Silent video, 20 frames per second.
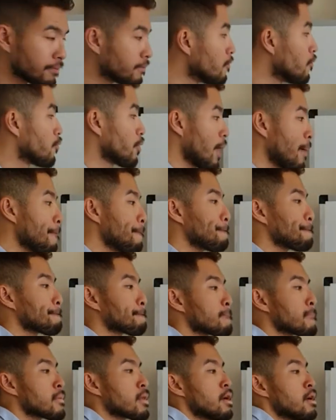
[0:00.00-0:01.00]
Okay?
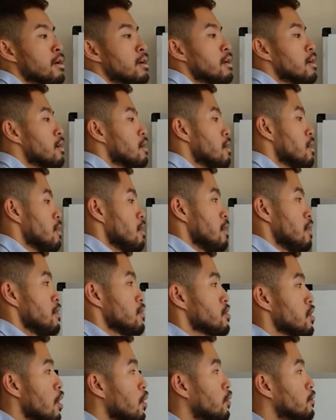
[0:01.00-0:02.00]

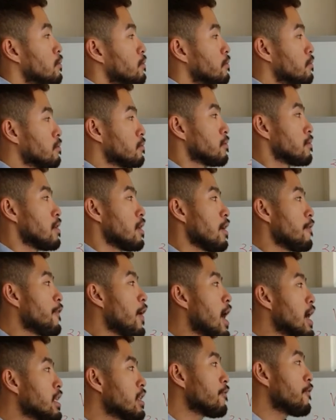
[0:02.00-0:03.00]
So if
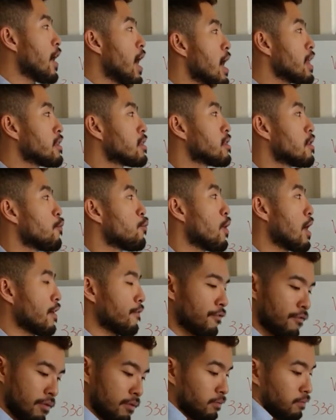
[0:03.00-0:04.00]
I divide the
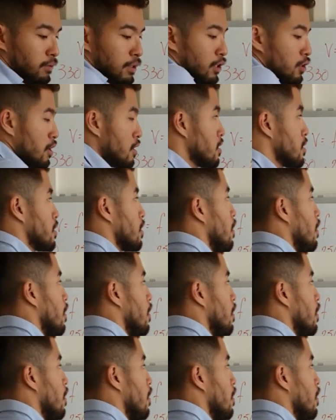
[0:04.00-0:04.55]
wave, which is